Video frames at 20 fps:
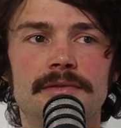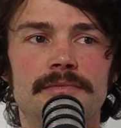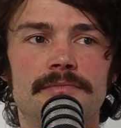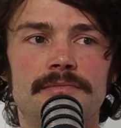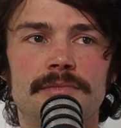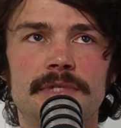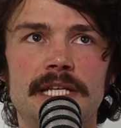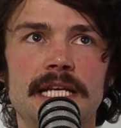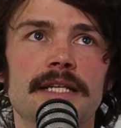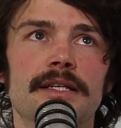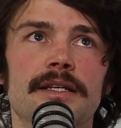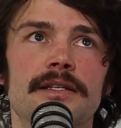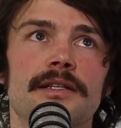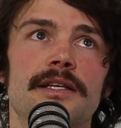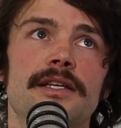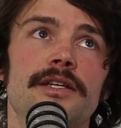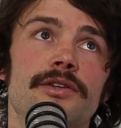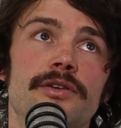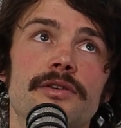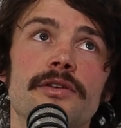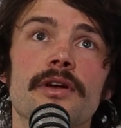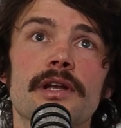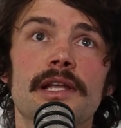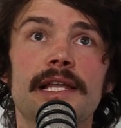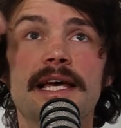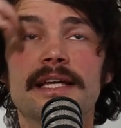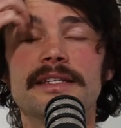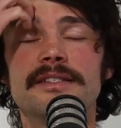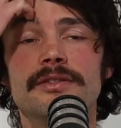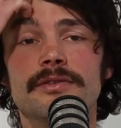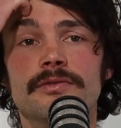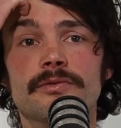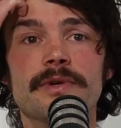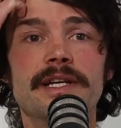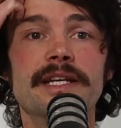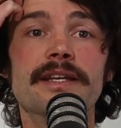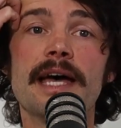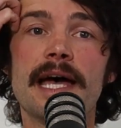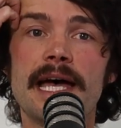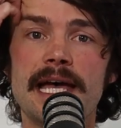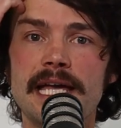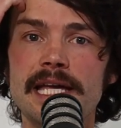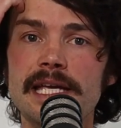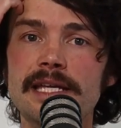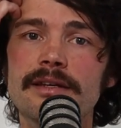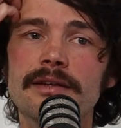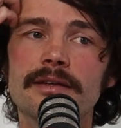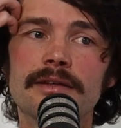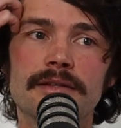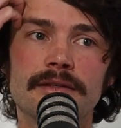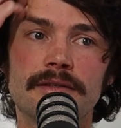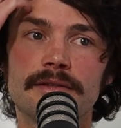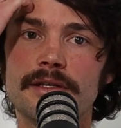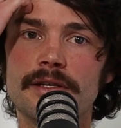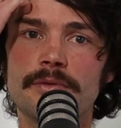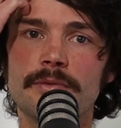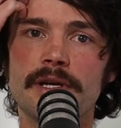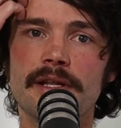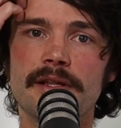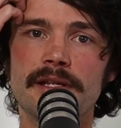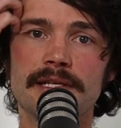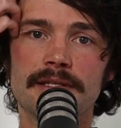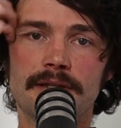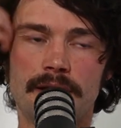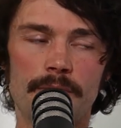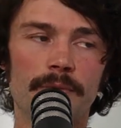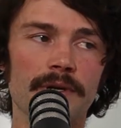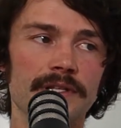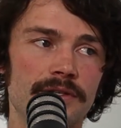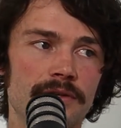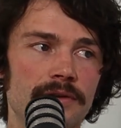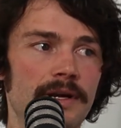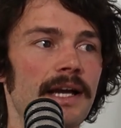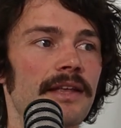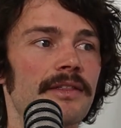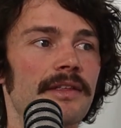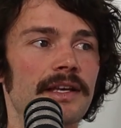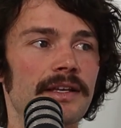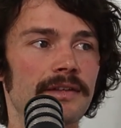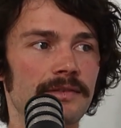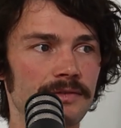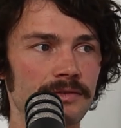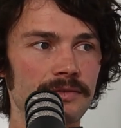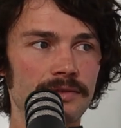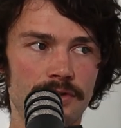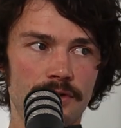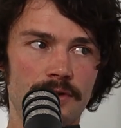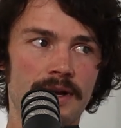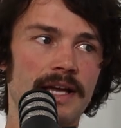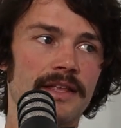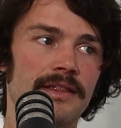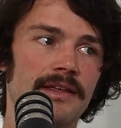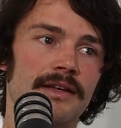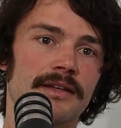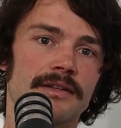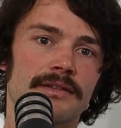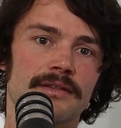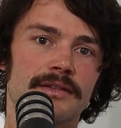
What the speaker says: Technically you're not allowed to render aid in one of these. Like once you're out there, you're out there.